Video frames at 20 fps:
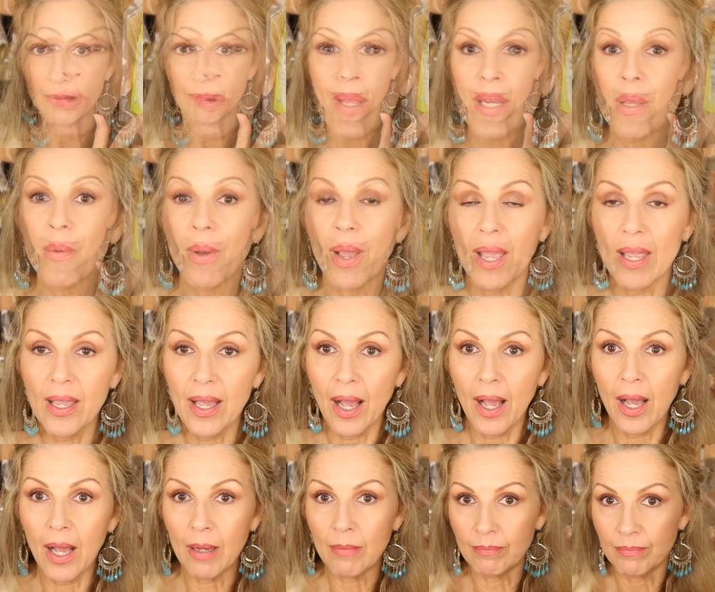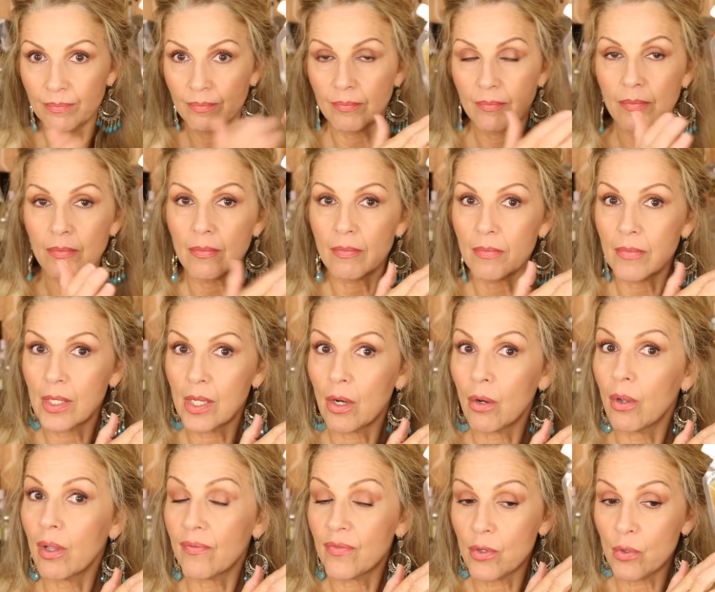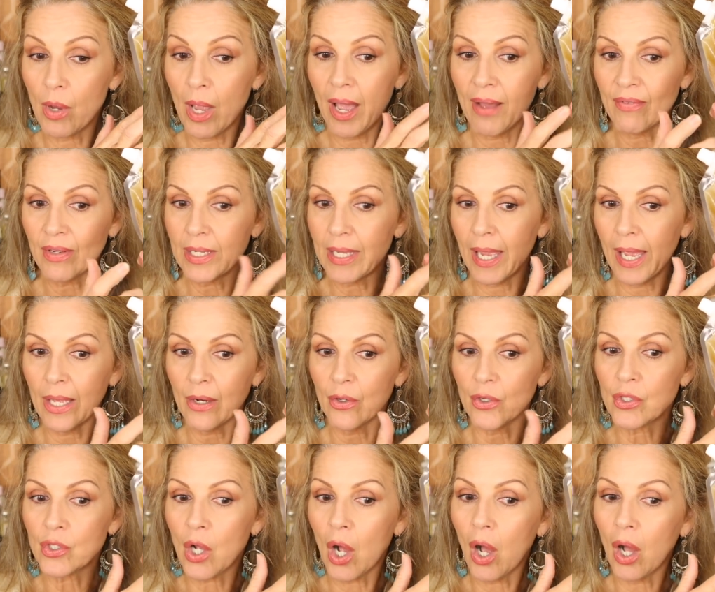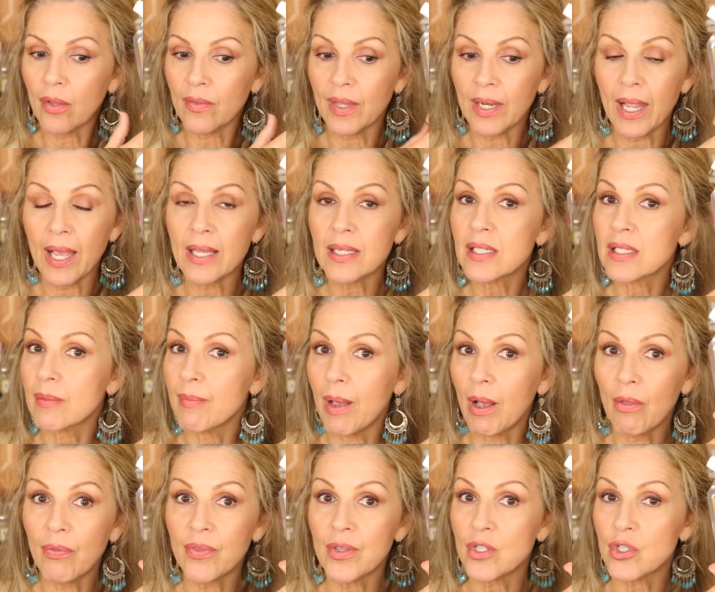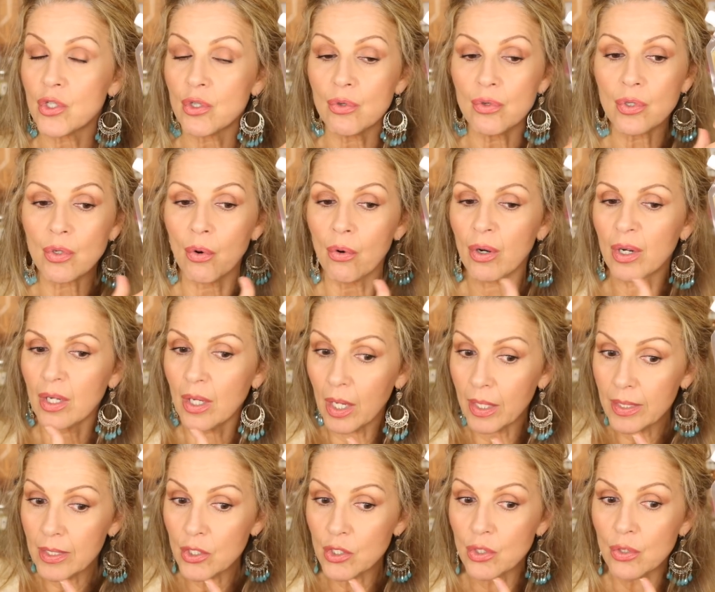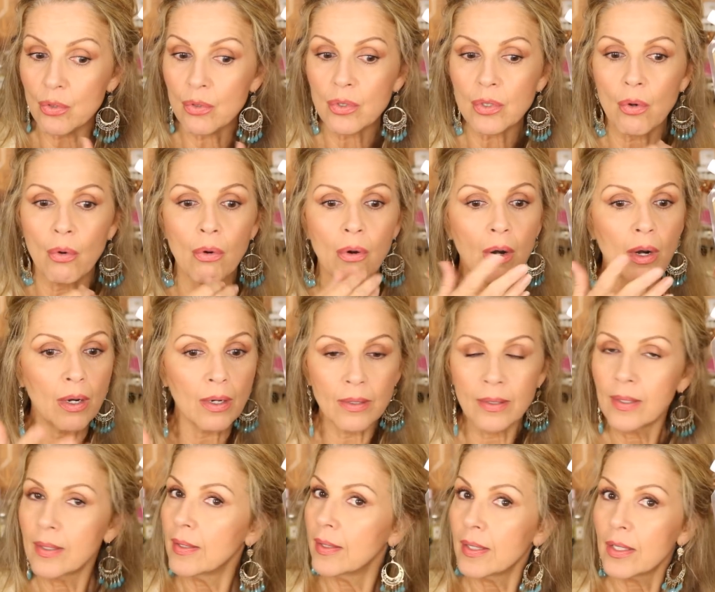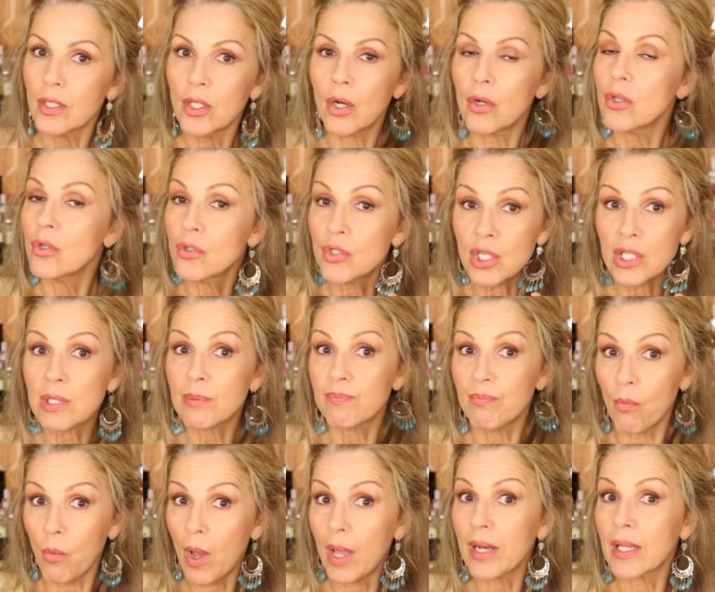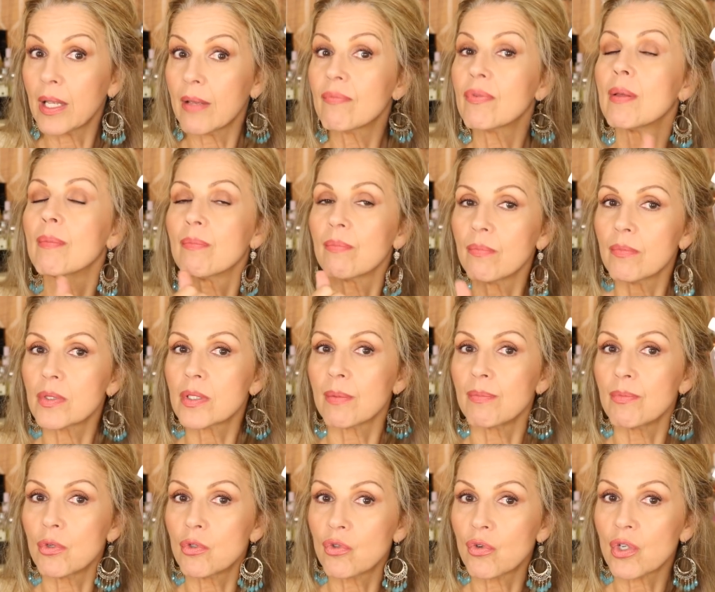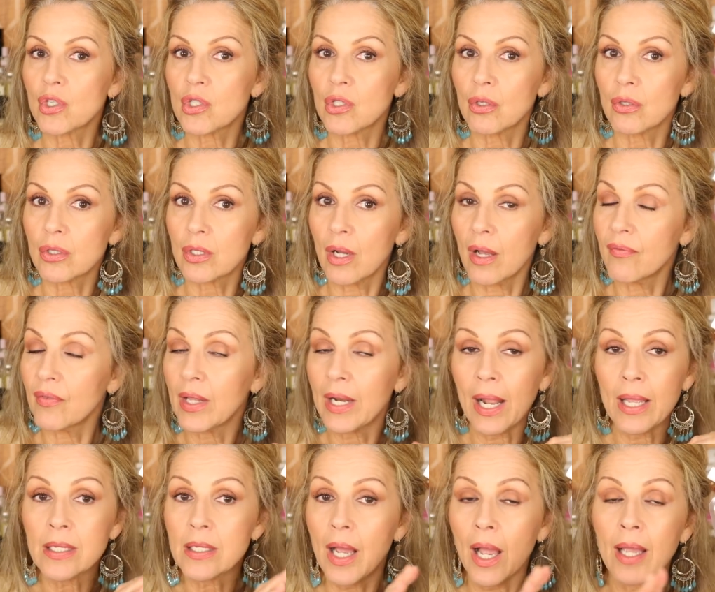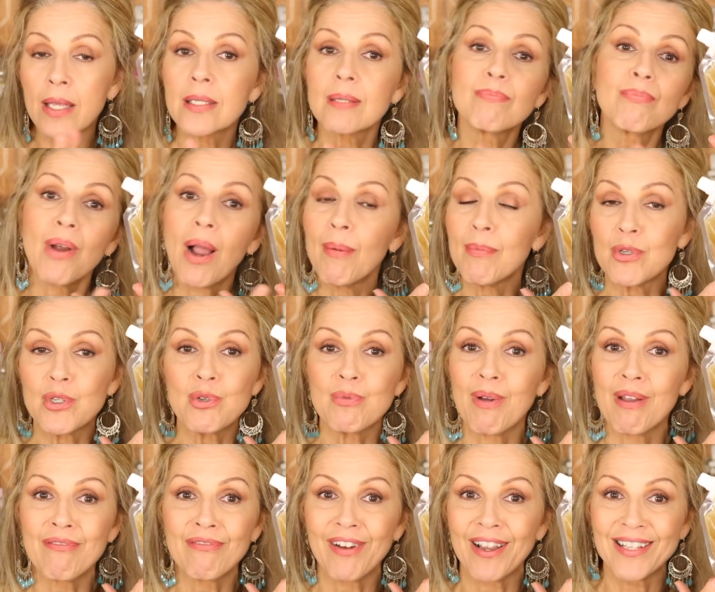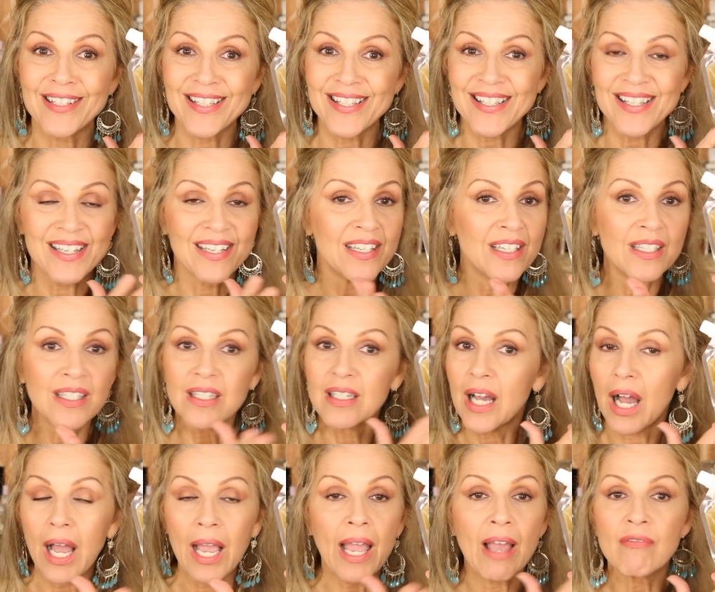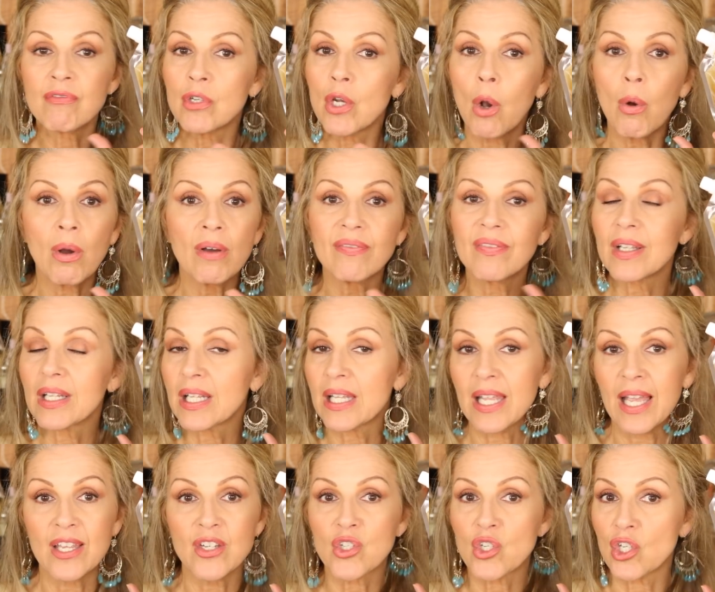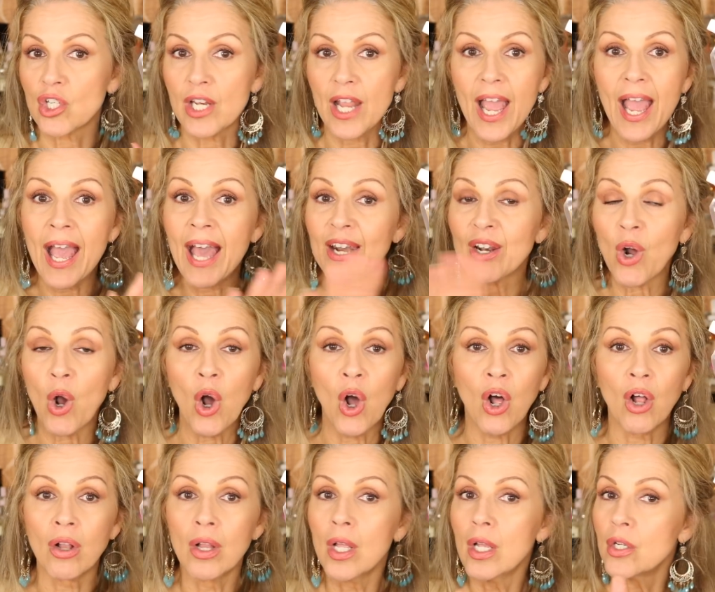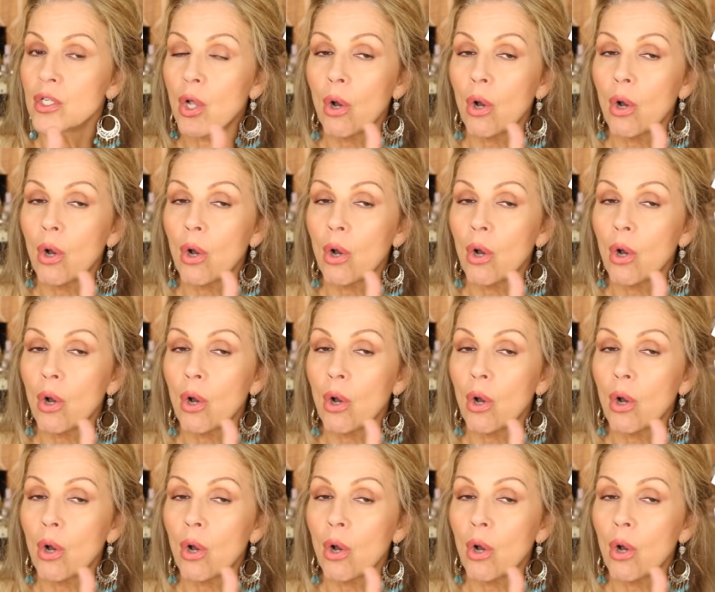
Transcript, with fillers: So anyway, you know, if you have a cat or dog that has some health issues or gut issues, or, you know, you just want to give them some nutritional stuff, and I promise you, my friends, I have no affiliation at all.